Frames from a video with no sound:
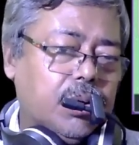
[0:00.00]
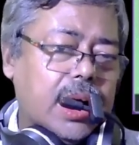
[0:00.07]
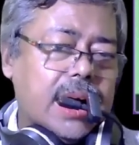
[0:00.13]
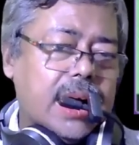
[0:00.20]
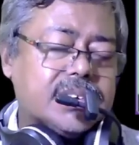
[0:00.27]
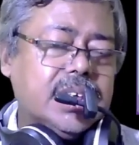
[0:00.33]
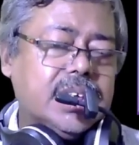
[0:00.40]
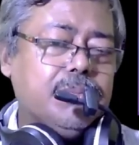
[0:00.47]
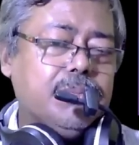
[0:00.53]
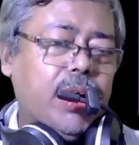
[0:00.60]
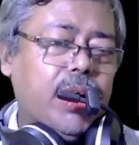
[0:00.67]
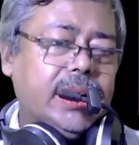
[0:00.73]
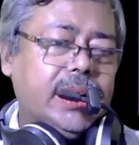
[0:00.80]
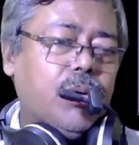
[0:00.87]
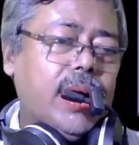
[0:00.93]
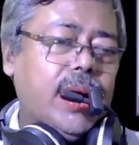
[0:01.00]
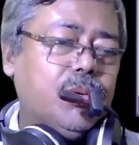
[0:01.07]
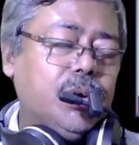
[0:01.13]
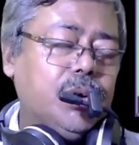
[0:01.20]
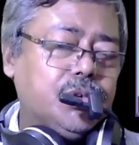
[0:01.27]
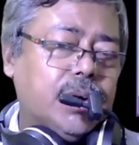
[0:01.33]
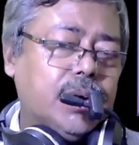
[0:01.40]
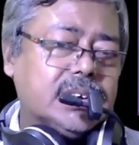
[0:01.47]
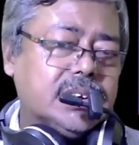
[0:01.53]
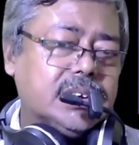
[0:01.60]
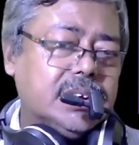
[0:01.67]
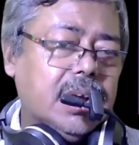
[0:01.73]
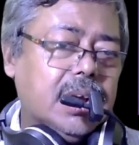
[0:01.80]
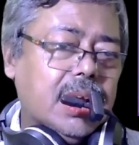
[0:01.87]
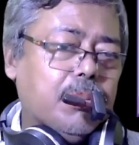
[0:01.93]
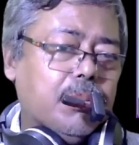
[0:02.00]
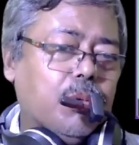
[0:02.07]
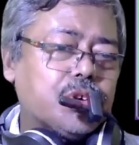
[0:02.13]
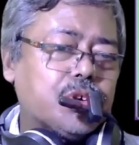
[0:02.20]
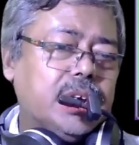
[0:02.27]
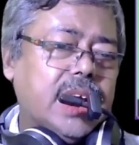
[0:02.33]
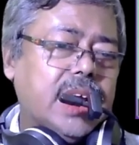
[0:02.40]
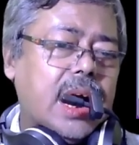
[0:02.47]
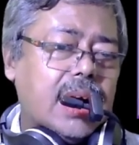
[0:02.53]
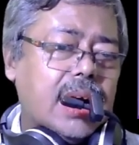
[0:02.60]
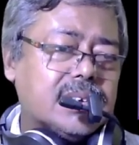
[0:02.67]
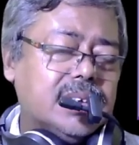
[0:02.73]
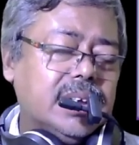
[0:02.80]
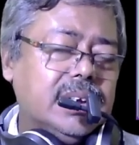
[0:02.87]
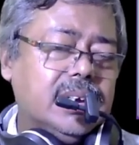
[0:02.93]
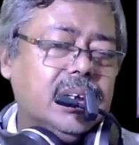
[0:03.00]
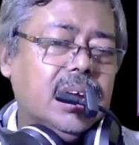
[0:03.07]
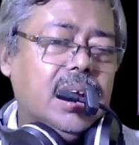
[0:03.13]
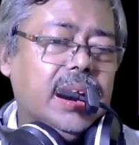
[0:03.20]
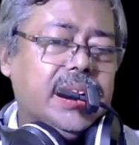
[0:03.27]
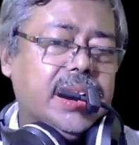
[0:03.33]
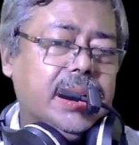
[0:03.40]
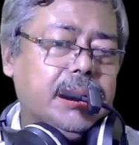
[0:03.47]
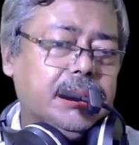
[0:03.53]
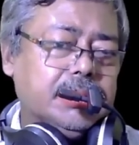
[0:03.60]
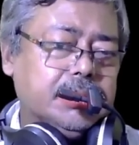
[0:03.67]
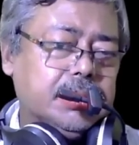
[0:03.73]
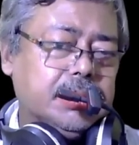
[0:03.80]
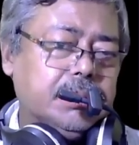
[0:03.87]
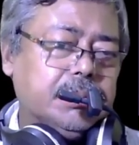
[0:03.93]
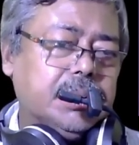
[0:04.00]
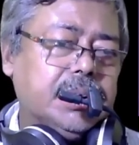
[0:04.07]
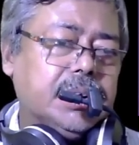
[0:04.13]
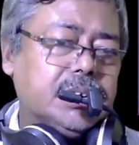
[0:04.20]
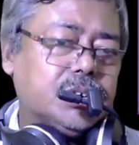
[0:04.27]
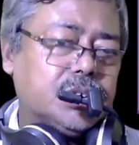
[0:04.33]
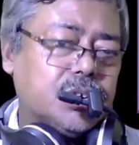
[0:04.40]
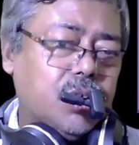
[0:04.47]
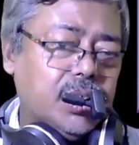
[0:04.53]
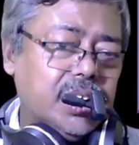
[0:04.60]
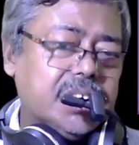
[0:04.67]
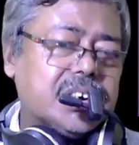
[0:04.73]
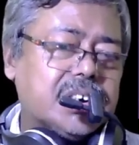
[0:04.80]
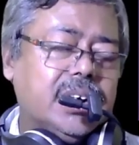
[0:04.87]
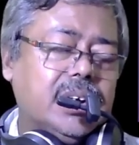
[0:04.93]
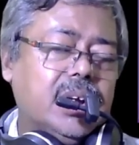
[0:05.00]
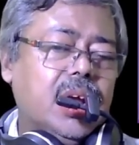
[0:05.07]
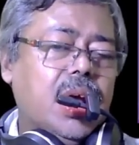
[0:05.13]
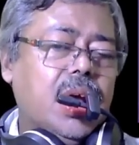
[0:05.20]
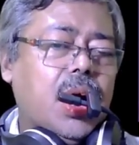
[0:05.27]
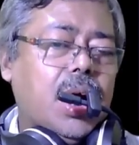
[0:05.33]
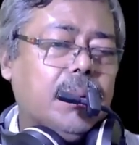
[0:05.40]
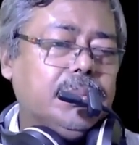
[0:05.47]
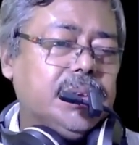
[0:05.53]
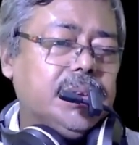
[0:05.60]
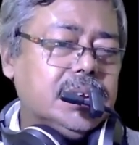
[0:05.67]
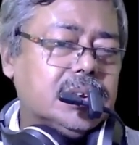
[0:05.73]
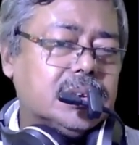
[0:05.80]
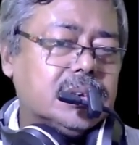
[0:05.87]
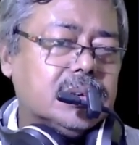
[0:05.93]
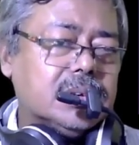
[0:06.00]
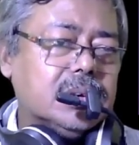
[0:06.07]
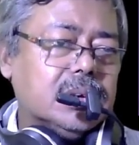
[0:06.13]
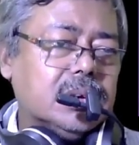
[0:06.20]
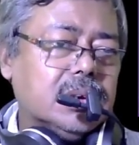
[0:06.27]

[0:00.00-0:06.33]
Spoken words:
axing point, which was most axing condition of this